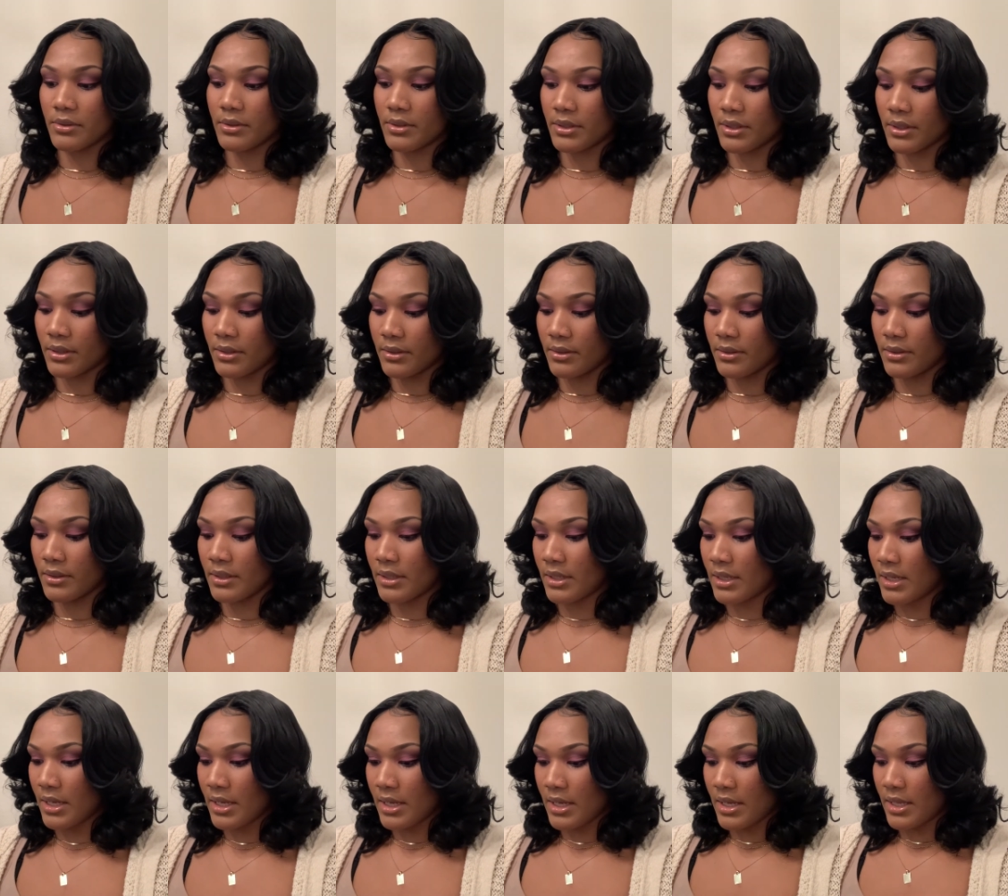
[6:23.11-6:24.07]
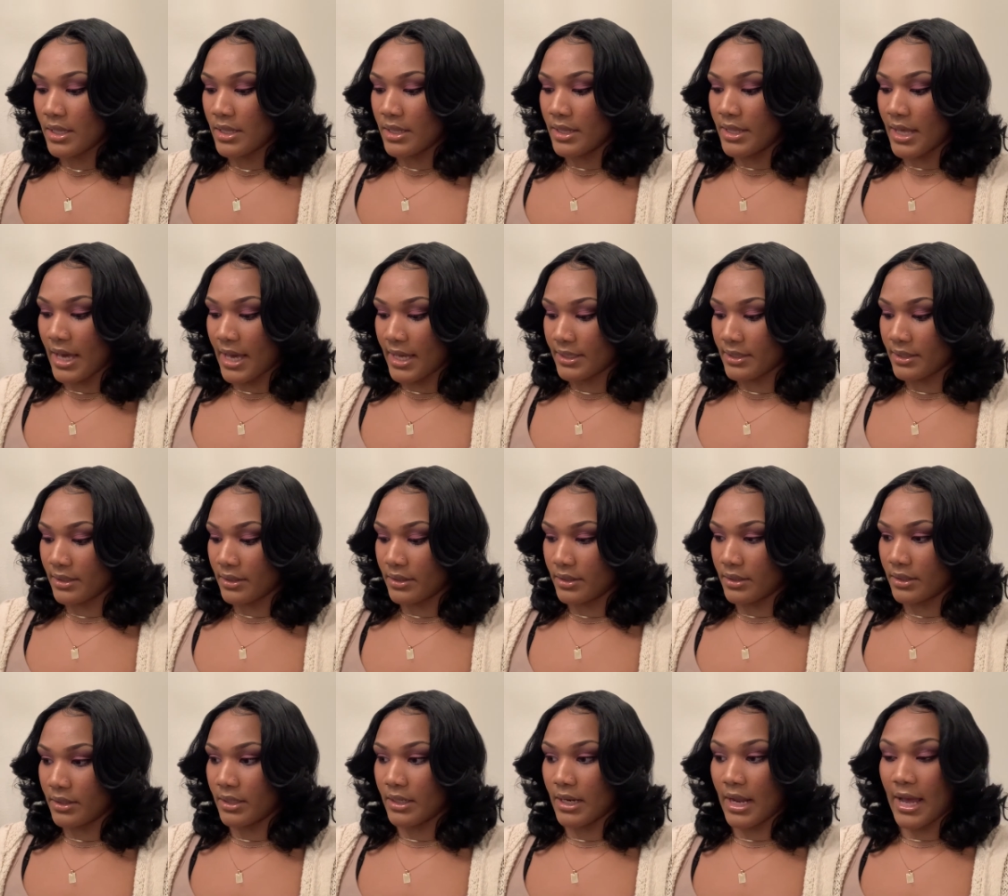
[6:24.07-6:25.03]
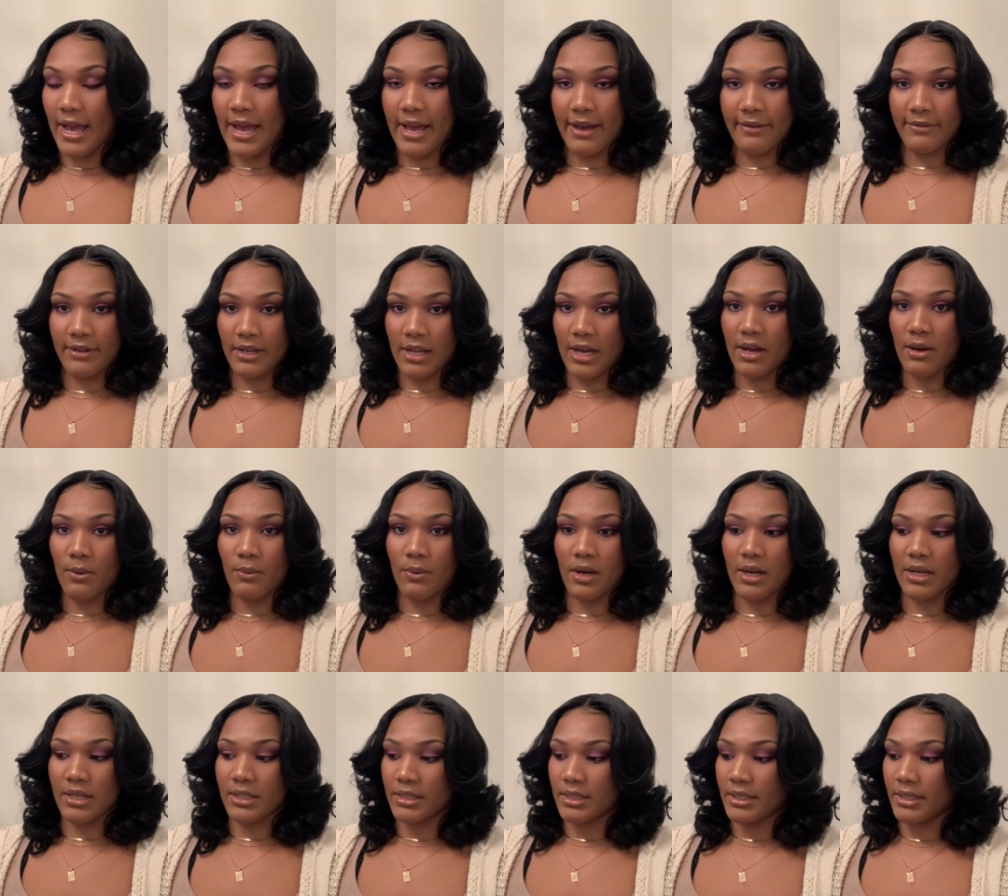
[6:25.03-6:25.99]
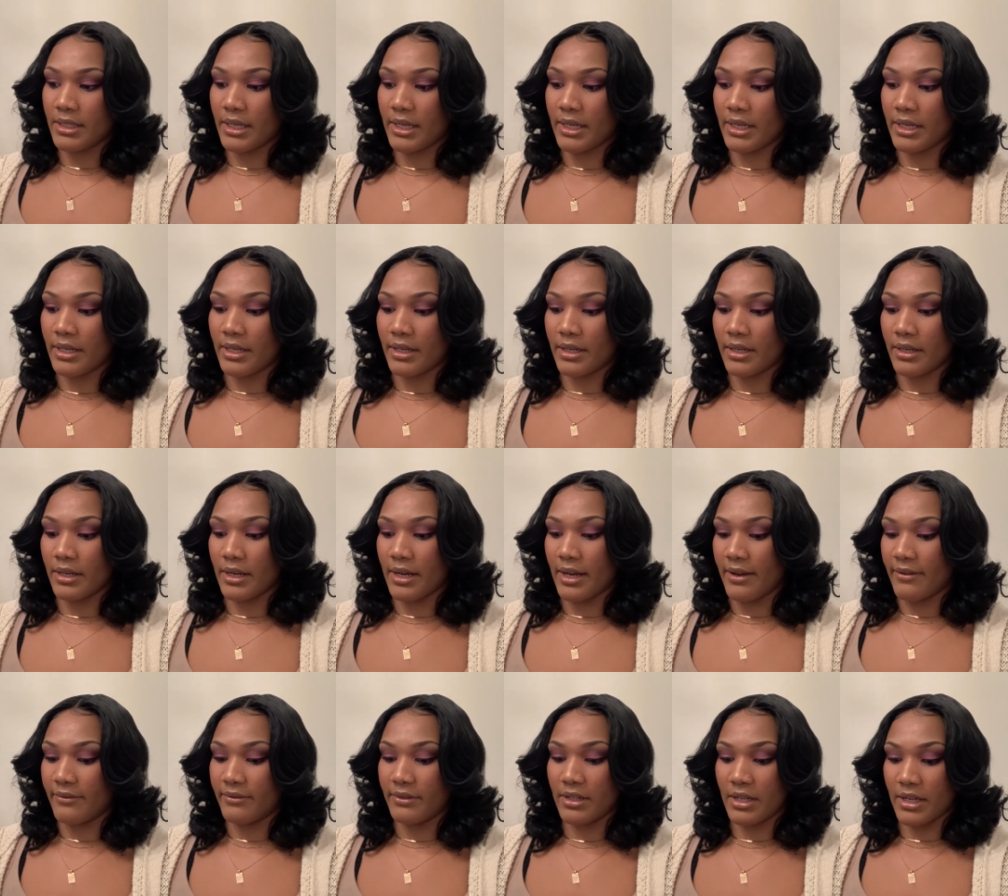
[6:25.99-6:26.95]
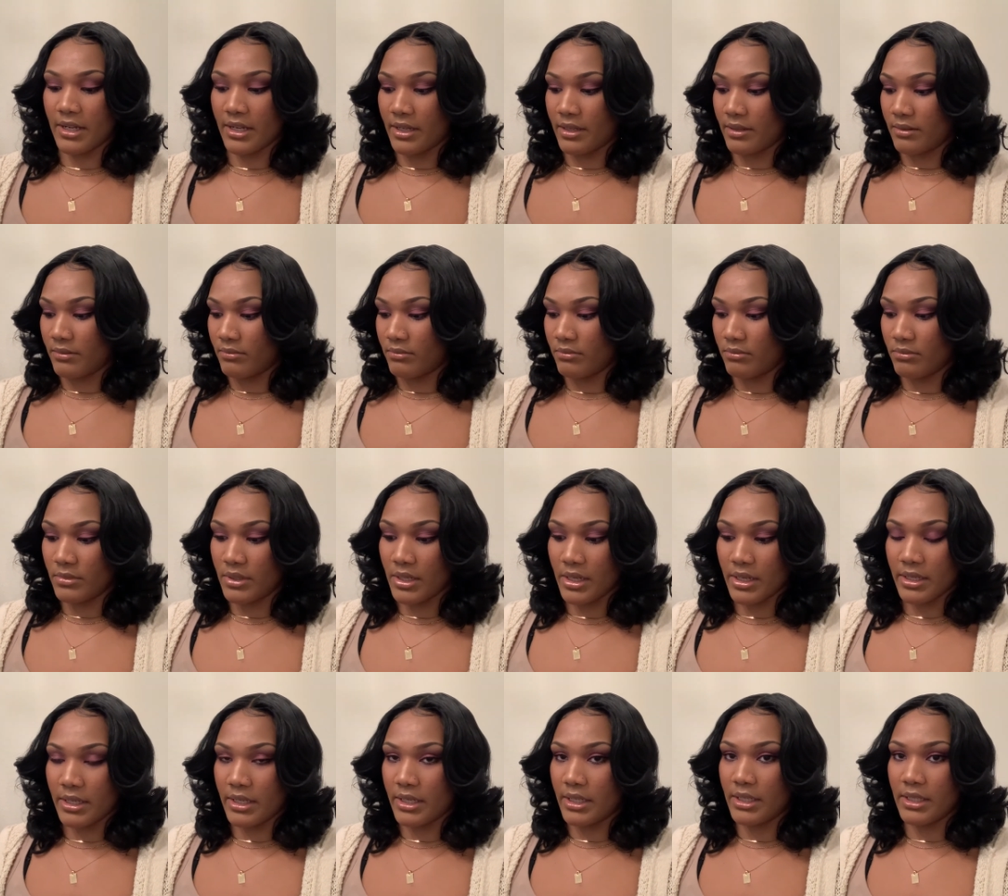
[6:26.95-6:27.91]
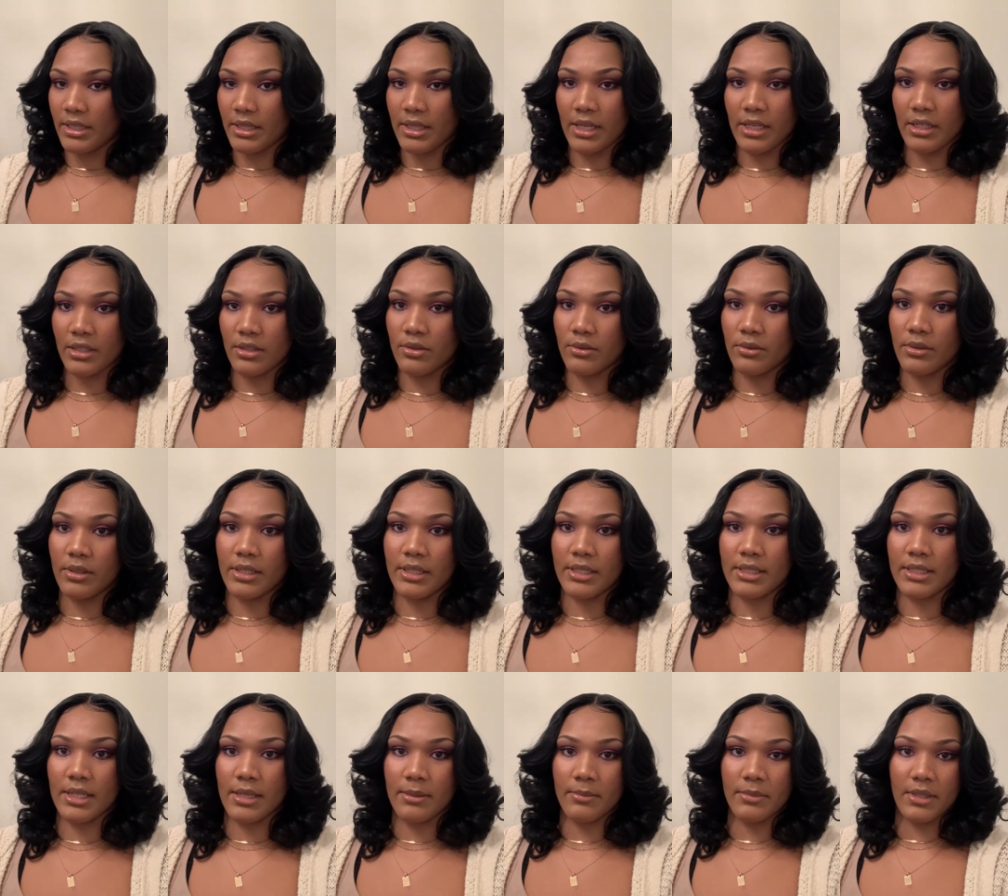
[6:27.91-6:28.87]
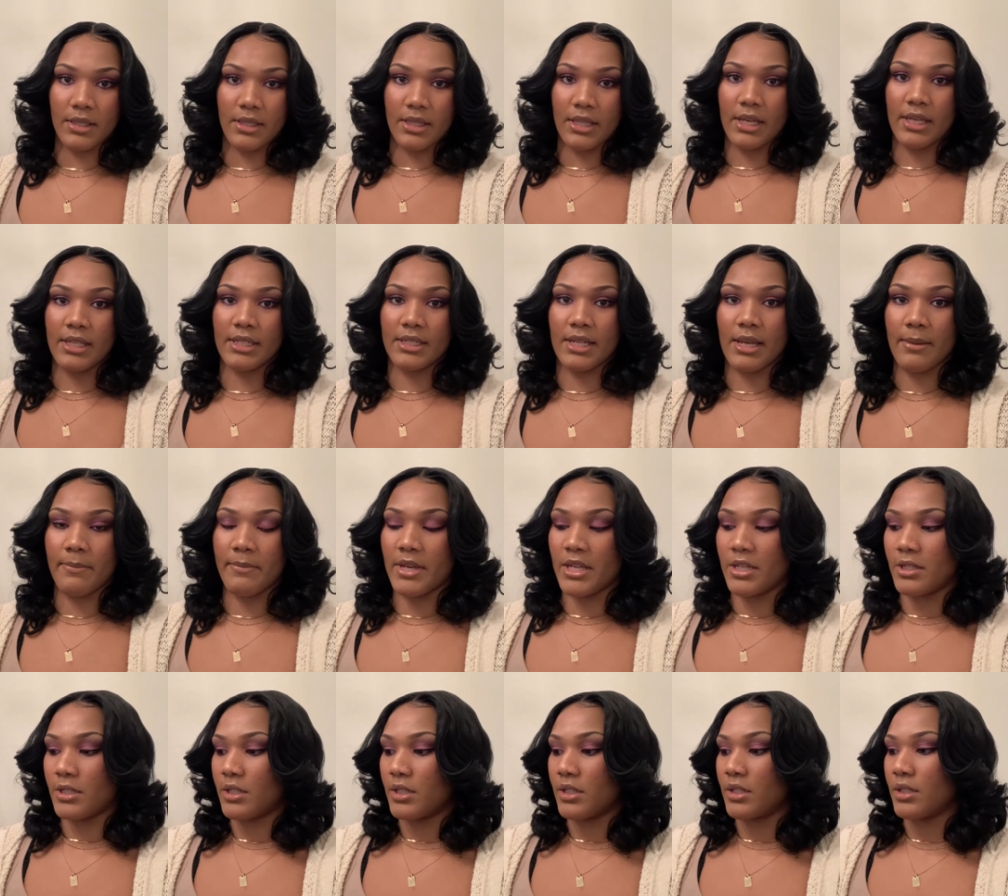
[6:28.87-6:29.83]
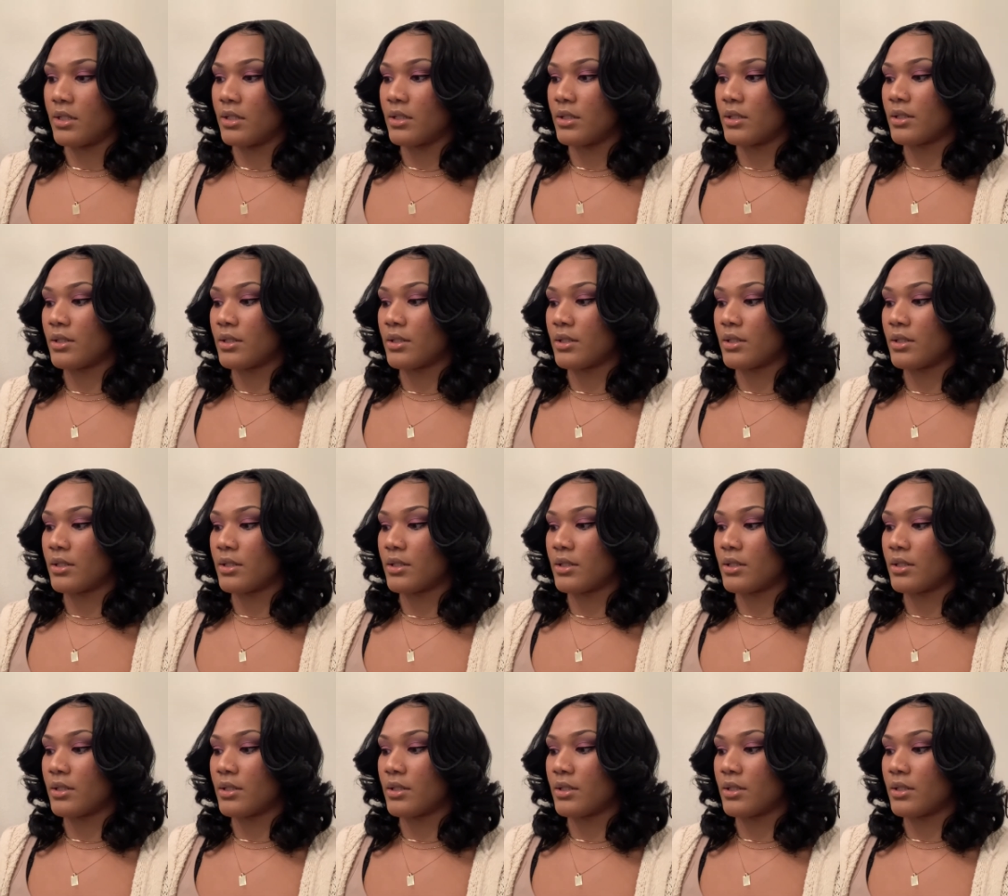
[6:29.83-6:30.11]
So that's good. I have not washed the hair. I have not done anything to it except the things I mentioned.